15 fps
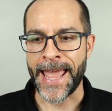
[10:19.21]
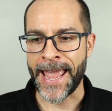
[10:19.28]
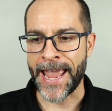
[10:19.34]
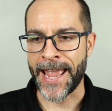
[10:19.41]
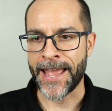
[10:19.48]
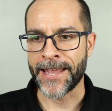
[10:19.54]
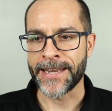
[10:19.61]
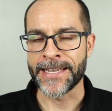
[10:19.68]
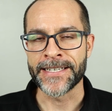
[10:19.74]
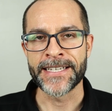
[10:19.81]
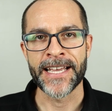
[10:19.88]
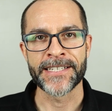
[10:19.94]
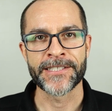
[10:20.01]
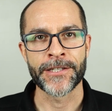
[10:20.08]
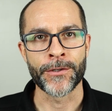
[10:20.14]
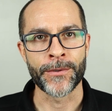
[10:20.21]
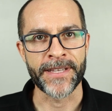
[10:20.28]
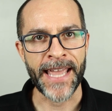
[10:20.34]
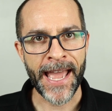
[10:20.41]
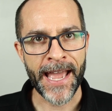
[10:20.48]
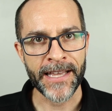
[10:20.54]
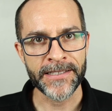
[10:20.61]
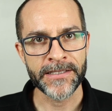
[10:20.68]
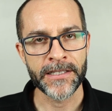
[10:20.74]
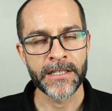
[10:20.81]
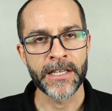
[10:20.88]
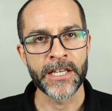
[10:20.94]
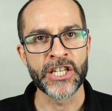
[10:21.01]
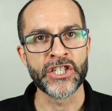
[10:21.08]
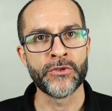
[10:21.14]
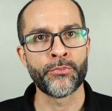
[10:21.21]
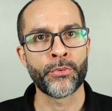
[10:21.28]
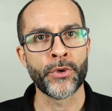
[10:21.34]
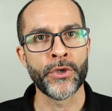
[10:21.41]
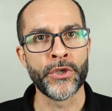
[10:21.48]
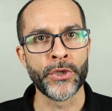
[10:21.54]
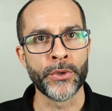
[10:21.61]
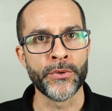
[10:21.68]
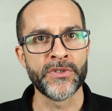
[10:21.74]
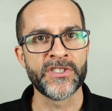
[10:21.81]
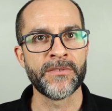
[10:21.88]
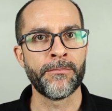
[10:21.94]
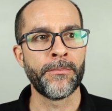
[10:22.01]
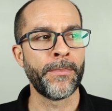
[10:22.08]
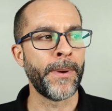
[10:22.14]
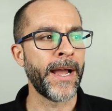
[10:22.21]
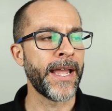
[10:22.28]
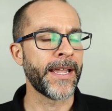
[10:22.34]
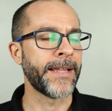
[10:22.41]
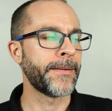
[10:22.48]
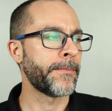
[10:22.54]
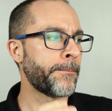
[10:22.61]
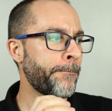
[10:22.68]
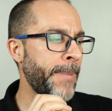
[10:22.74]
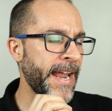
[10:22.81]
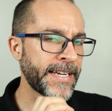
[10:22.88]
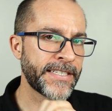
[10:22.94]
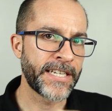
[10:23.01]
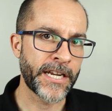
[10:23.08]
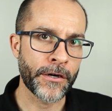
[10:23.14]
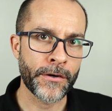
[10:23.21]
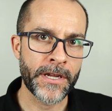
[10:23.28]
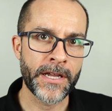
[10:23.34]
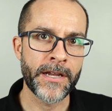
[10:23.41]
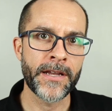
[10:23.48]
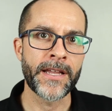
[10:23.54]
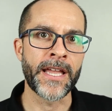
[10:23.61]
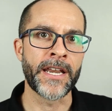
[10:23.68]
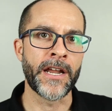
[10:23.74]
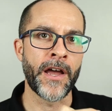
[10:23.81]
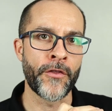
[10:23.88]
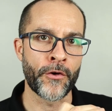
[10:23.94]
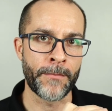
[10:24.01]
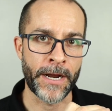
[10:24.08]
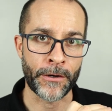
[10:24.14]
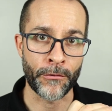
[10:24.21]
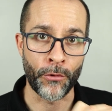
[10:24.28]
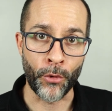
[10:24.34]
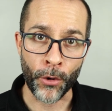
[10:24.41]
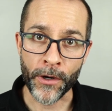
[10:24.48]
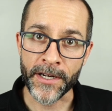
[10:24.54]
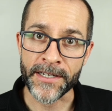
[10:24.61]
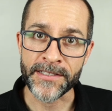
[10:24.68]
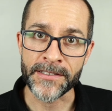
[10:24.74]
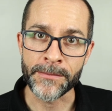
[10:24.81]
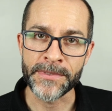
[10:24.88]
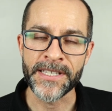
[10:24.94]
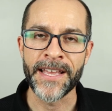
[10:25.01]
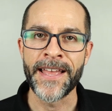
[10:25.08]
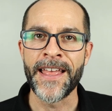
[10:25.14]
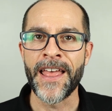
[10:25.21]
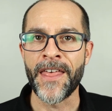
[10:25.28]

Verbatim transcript: and intestinal gas is produced by bacteria and other microorganisms